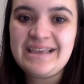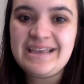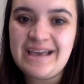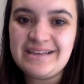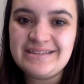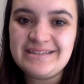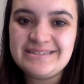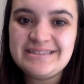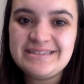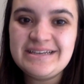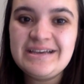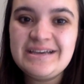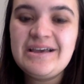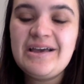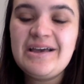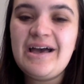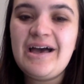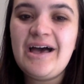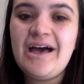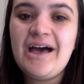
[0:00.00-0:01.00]
Yes.
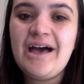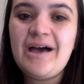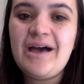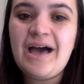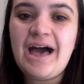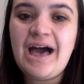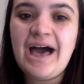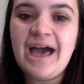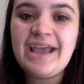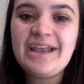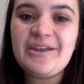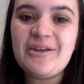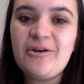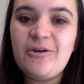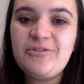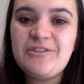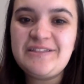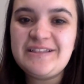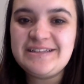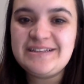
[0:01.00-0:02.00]
I know
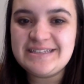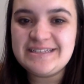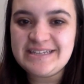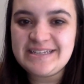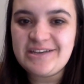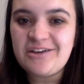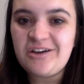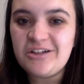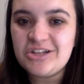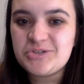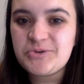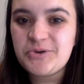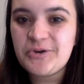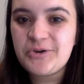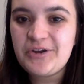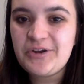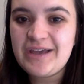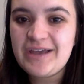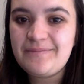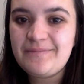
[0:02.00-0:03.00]
that the Disney College
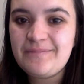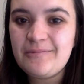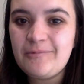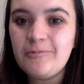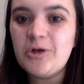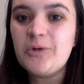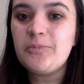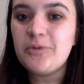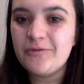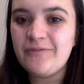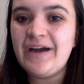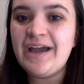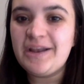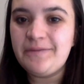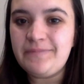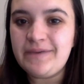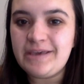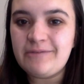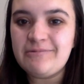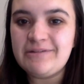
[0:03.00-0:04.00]
Program will provide
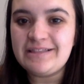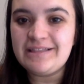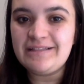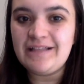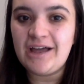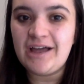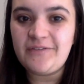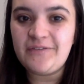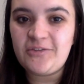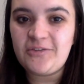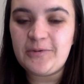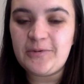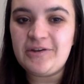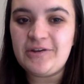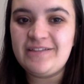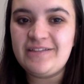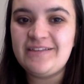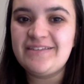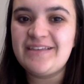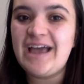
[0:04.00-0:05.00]
me with a lot of
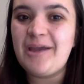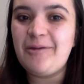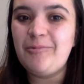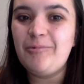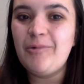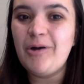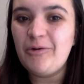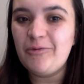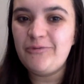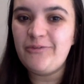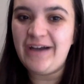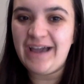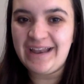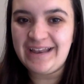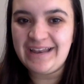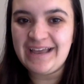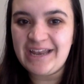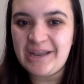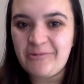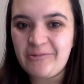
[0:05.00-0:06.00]
experiences I won't find
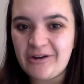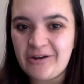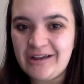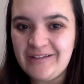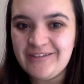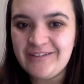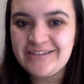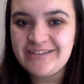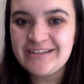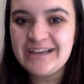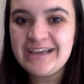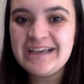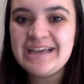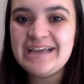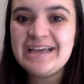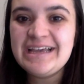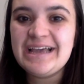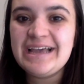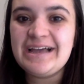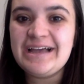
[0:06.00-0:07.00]
anywhere else.
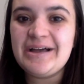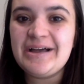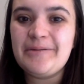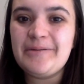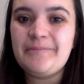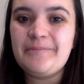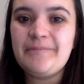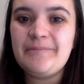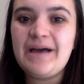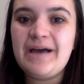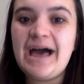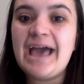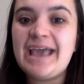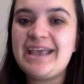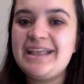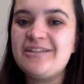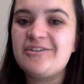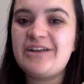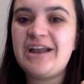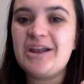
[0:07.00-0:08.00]
I can
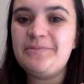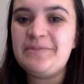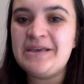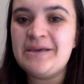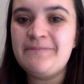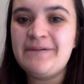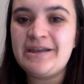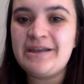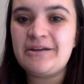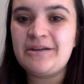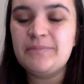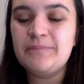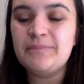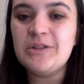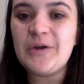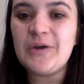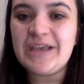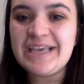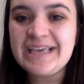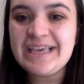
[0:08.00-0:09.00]
learn how to be a better
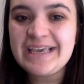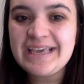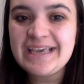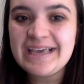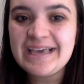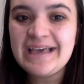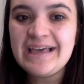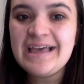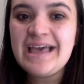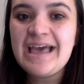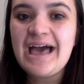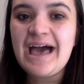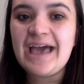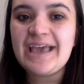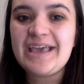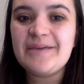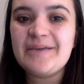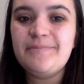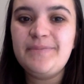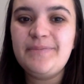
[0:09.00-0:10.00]
employee. I
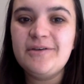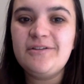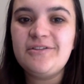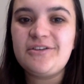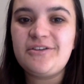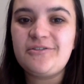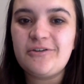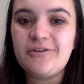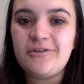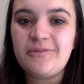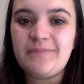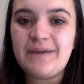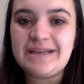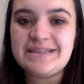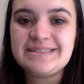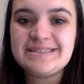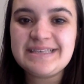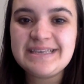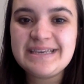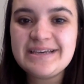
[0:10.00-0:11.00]
can build and grow in my
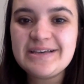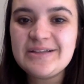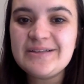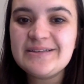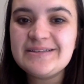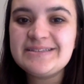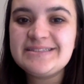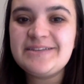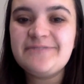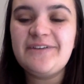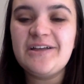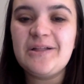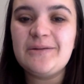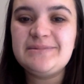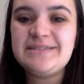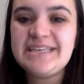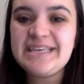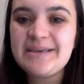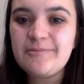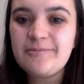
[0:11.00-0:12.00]
skills, develop
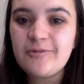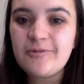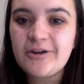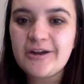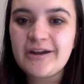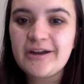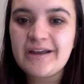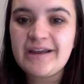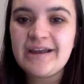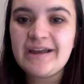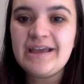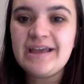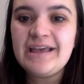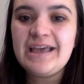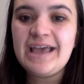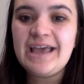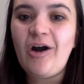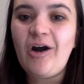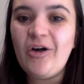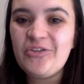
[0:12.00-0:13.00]
teamwork,
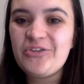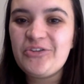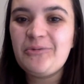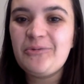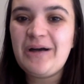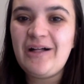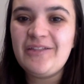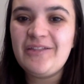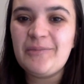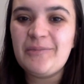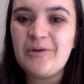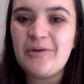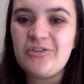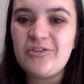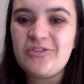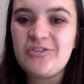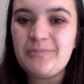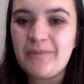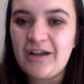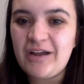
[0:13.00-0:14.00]
also while in the
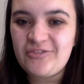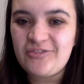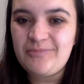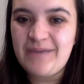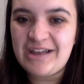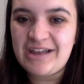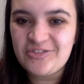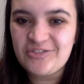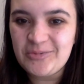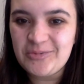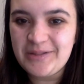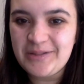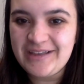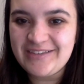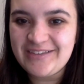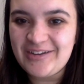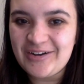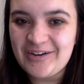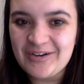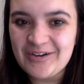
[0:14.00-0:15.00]
most magical place
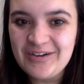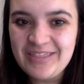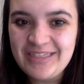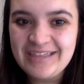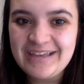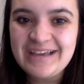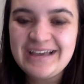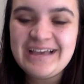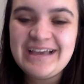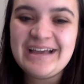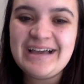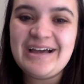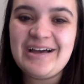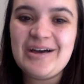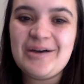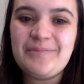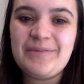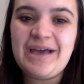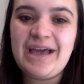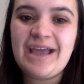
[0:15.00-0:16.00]
on earth.
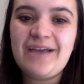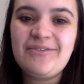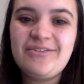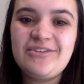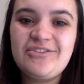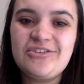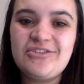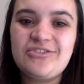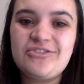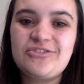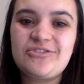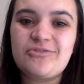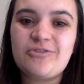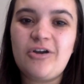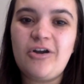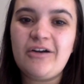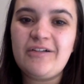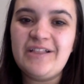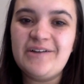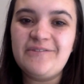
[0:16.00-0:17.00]
I have such a
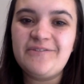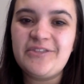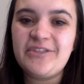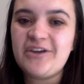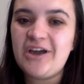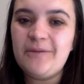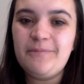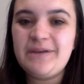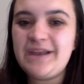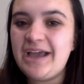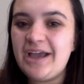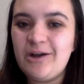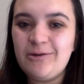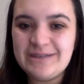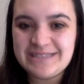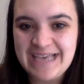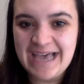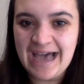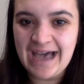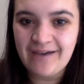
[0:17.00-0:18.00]
strong love for the company. I
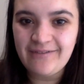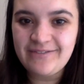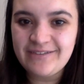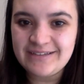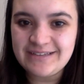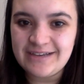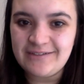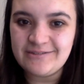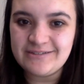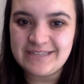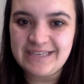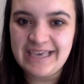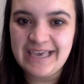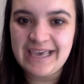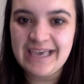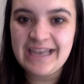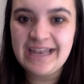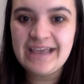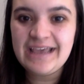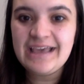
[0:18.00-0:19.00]
always have since I was a
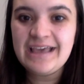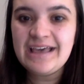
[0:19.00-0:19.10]
kid.